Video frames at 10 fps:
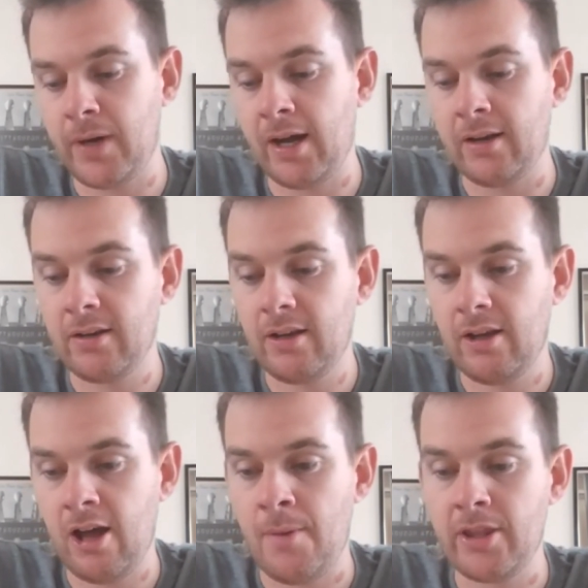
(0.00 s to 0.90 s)
but
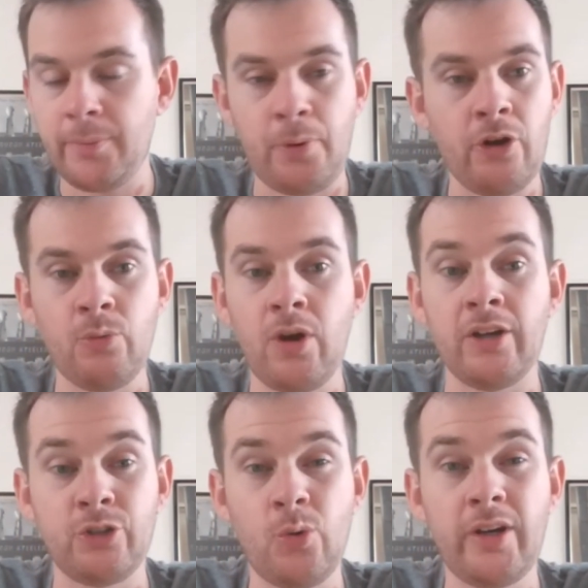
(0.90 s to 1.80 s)
I'm at the point where I
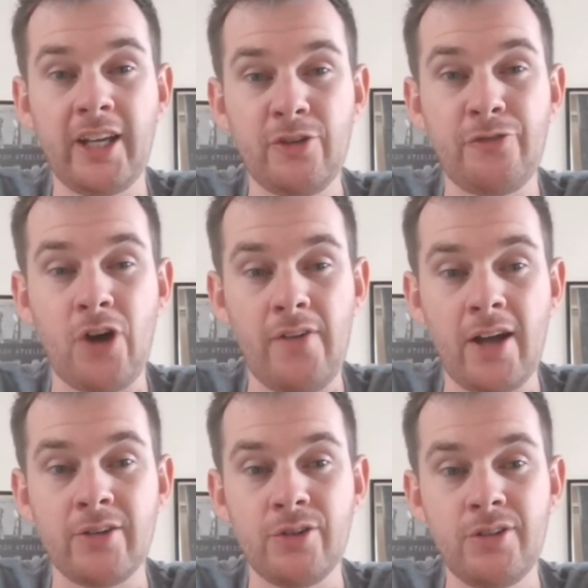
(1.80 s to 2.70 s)
do want to get to
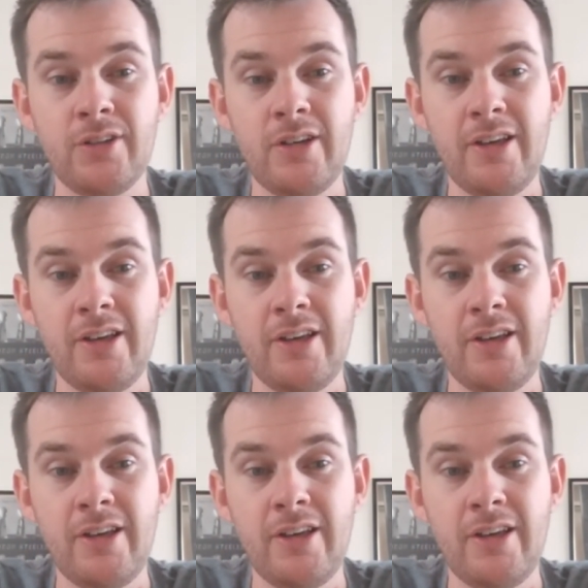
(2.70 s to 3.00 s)
500